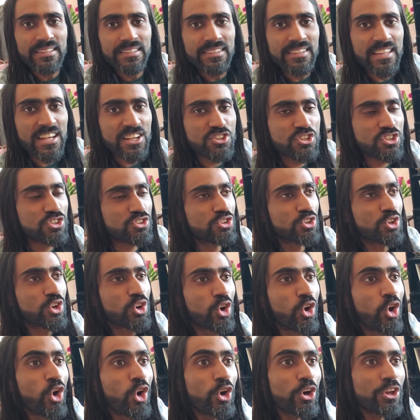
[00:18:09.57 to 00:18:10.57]
they just
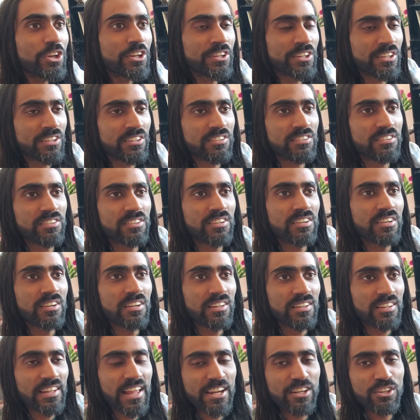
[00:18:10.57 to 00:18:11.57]
couldn't
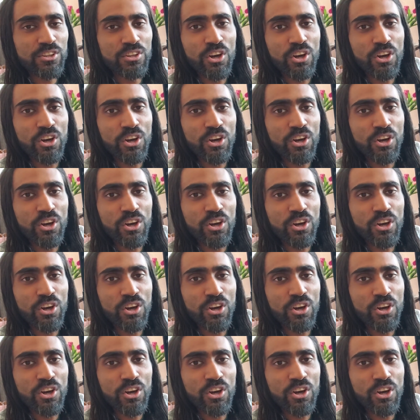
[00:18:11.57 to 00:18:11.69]
let